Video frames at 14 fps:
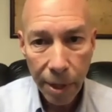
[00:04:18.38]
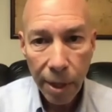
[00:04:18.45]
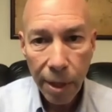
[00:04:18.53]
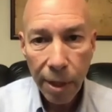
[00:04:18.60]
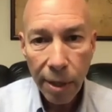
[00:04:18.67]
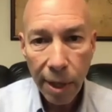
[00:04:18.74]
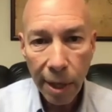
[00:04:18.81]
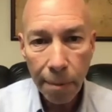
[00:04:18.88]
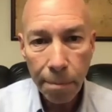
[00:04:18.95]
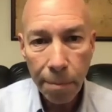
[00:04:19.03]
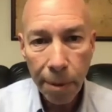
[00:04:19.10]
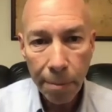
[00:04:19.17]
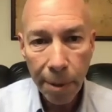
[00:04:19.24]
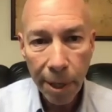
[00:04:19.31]
They can
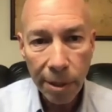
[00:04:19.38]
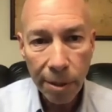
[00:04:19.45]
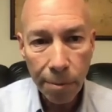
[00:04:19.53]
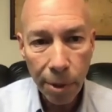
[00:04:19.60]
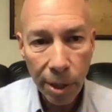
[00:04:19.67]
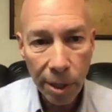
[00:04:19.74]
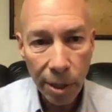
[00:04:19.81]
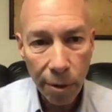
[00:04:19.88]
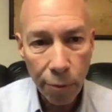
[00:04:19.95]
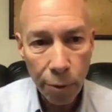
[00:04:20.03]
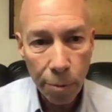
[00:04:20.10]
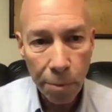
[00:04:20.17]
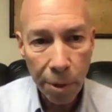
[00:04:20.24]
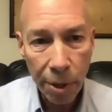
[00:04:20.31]
pay back the money over
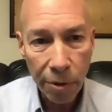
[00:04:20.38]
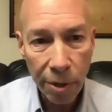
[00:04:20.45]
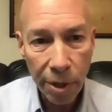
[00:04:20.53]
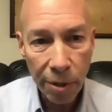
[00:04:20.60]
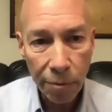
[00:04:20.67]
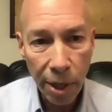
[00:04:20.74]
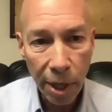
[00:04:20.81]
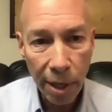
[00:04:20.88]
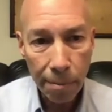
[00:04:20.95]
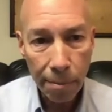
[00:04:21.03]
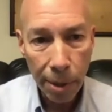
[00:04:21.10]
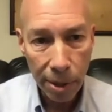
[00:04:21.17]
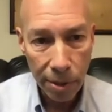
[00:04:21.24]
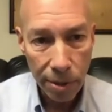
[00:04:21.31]
a period of 9
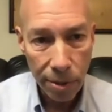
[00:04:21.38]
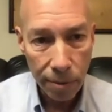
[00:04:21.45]
months.